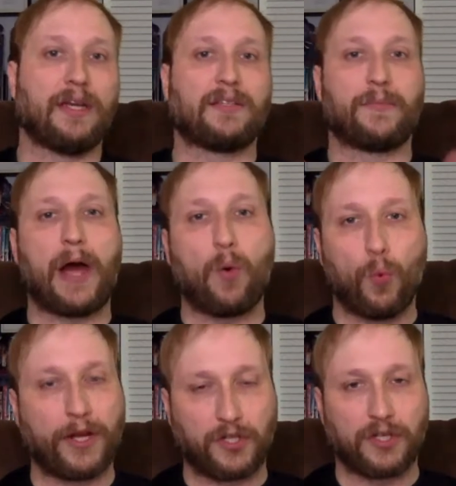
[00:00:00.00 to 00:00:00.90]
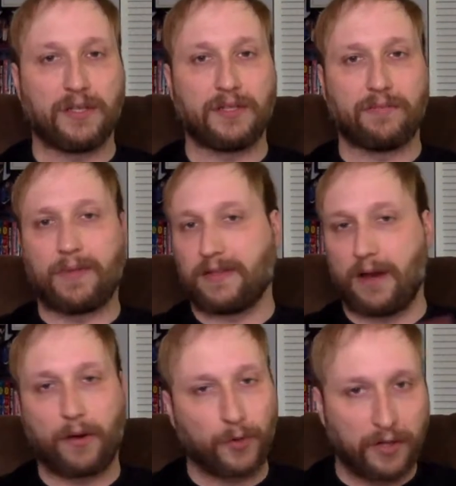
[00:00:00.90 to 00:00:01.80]
It's about witches. That's
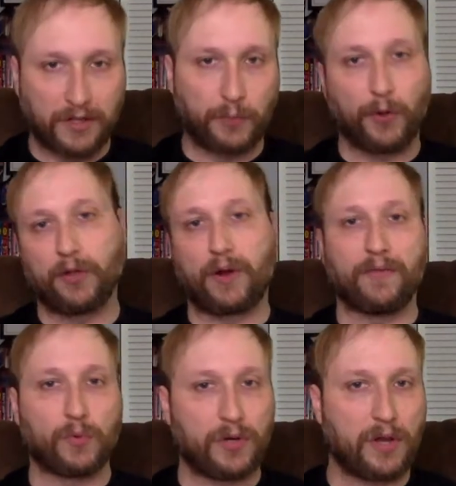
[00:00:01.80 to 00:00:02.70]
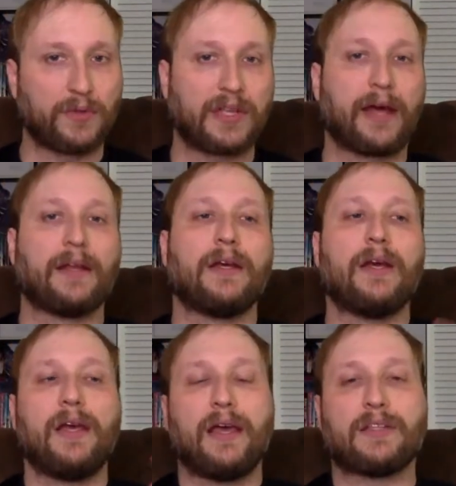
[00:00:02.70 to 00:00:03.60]
not really a spoiler. Everyone knows that.
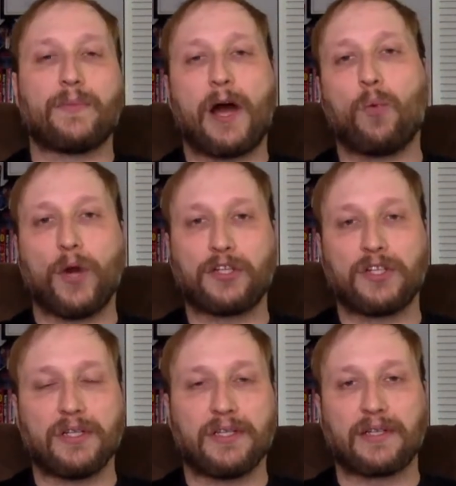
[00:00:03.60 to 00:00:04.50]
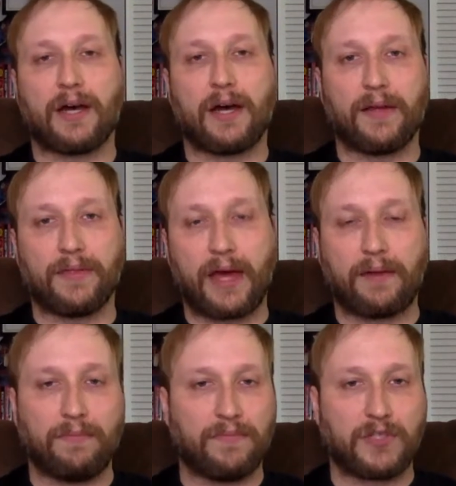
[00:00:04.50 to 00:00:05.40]
It's about witches. Uh,
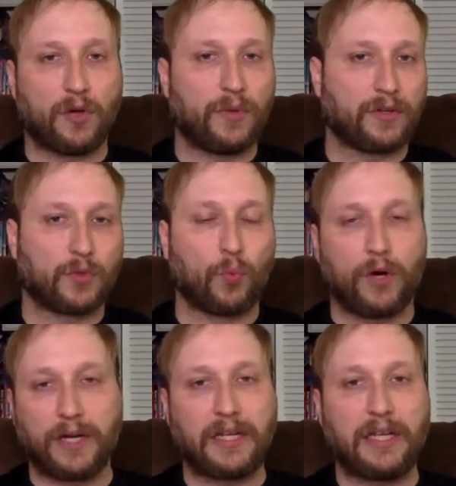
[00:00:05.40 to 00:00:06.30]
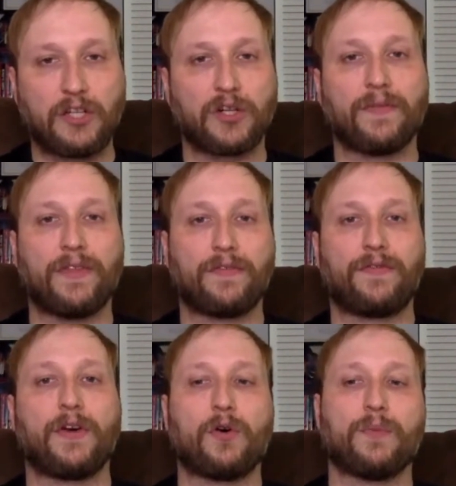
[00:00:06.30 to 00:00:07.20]
that so there's one in each of the
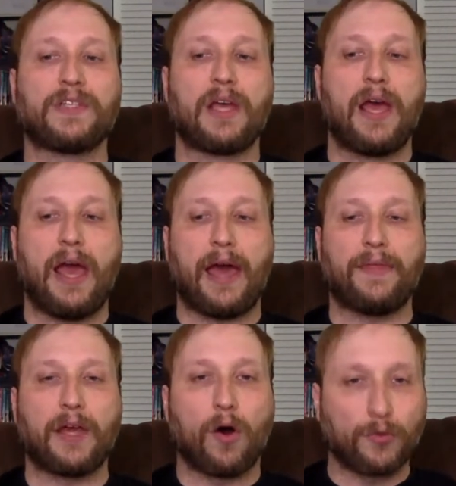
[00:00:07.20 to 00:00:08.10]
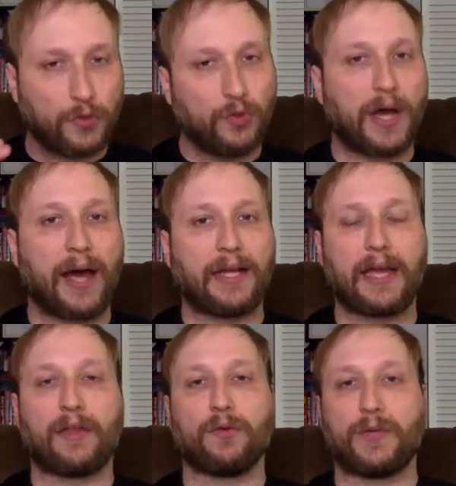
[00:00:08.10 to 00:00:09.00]
films, and they all do tie
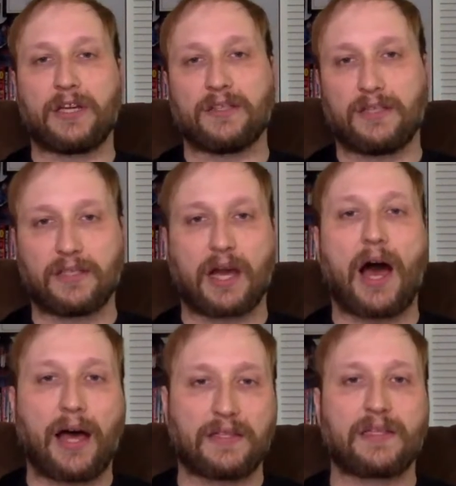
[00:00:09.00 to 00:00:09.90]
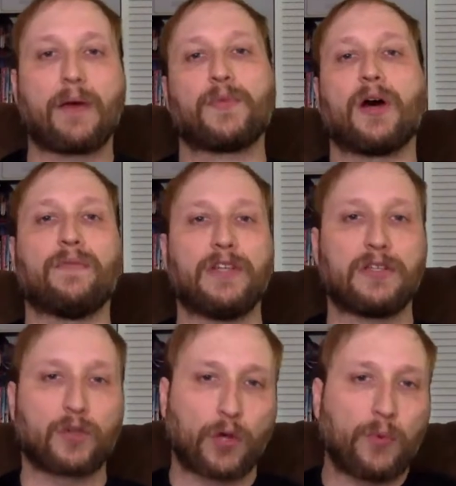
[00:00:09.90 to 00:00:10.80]
together because it's the concept of
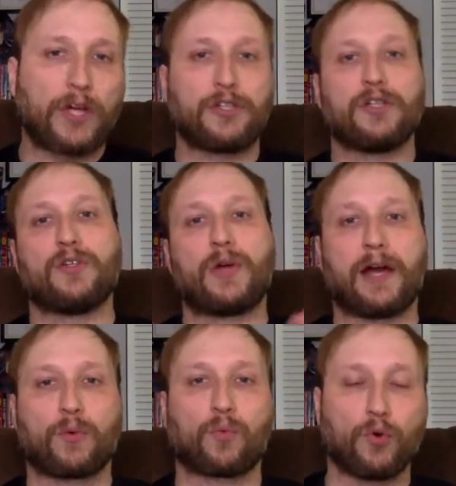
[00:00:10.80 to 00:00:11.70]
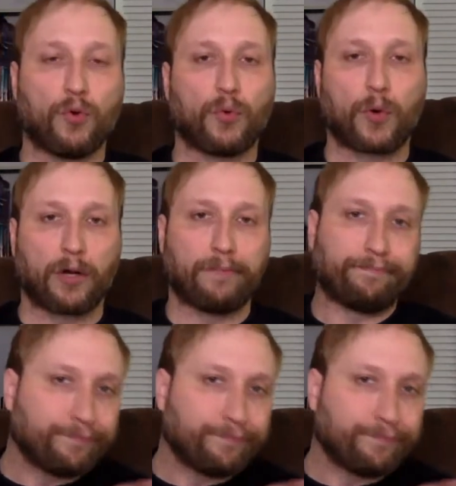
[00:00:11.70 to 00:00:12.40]
these three witches who kind of rule the world.